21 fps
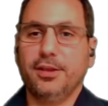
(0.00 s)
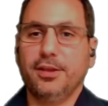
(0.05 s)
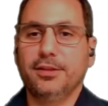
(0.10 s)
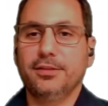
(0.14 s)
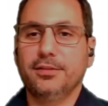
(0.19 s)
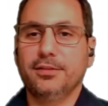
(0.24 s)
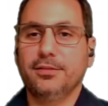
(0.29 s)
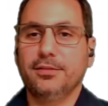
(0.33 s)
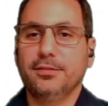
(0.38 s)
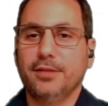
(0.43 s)

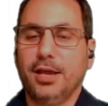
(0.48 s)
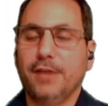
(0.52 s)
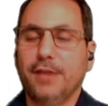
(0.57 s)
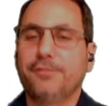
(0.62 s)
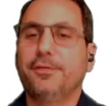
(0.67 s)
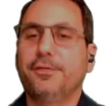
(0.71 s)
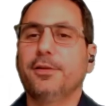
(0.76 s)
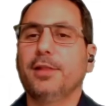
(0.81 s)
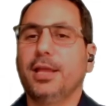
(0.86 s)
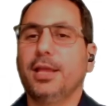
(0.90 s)
then
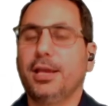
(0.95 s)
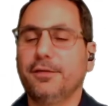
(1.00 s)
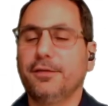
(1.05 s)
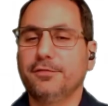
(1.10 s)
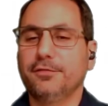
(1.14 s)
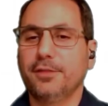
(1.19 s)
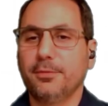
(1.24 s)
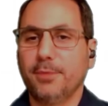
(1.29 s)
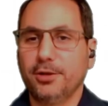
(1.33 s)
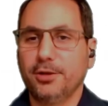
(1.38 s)
I feel
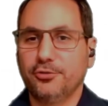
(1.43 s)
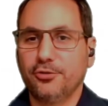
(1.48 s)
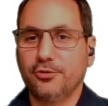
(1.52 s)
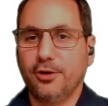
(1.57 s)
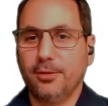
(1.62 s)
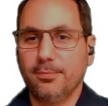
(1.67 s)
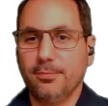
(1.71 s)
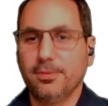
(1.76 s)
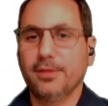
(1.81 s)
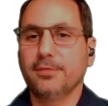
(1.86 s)
like I've done my
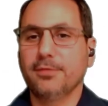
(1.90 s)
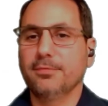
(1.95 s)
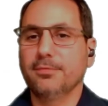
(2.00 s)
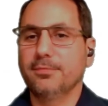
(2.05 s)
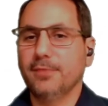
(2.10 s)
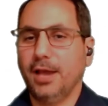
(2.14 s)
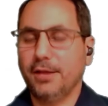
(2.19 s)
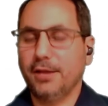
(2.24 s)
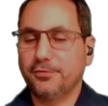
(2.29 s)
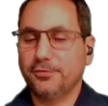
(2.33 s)
job, that
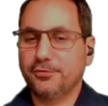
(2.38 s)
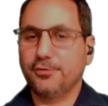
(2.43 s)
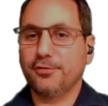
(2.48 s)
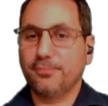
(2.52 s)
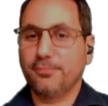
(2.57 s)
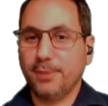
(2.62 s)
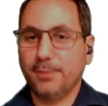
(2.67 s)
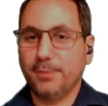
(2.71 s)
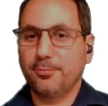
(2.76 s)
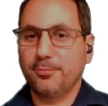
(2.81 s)
I've
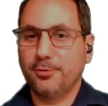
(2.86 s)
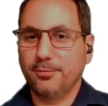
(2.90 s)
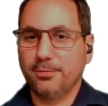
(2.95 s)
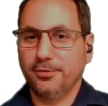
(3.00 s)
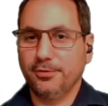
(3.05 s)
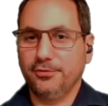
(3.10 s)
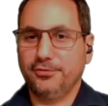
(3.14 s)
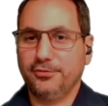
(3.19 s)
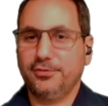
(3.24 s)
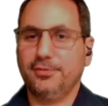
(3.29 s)
served my
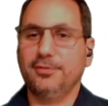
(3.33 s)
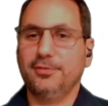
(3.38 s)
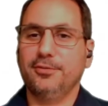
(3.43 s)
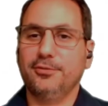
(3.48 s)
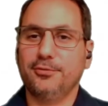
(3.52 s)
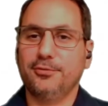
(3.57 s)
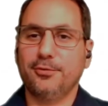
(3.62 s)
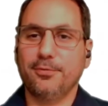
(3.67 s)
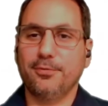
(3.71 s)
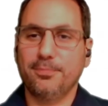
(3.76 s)
purpose.
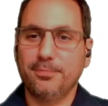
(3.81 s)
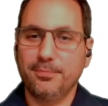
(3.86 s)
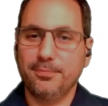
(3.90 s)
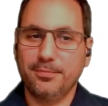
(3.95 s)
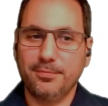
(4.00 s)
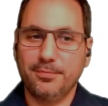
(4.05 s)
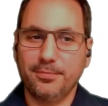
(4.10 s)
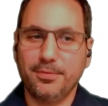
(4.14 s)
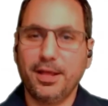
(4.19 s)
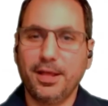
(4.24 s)
So
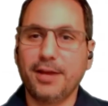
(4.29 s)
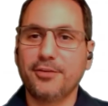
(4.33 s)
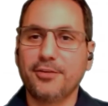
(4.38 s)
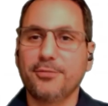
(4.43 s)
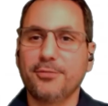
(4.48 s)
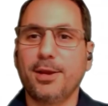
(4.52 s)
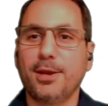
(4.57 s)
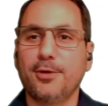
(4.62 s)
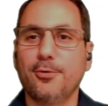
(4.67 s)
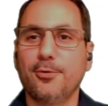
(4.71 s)

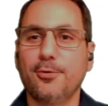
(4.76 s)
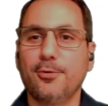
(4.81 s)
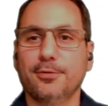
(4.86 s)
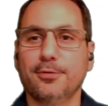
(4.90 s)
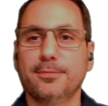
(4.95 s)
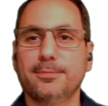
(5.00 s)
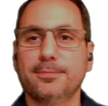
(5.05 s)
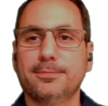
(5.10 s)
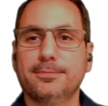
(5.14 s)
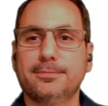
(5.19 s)
that is my goal.